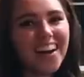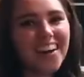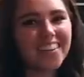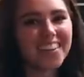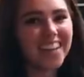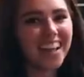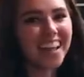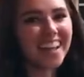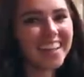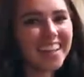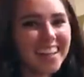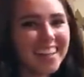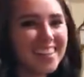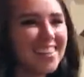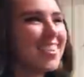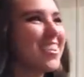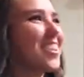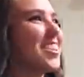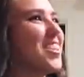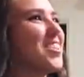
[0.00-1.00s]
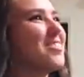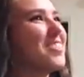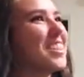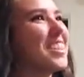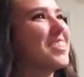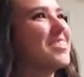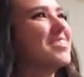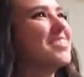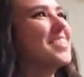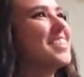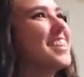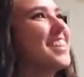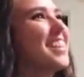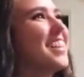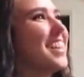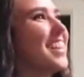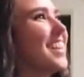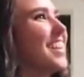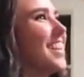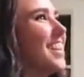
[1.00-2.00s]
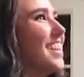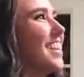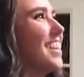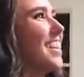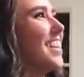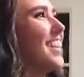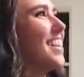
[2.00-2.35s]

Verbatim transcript: Okay, you can open them. Okay, let me see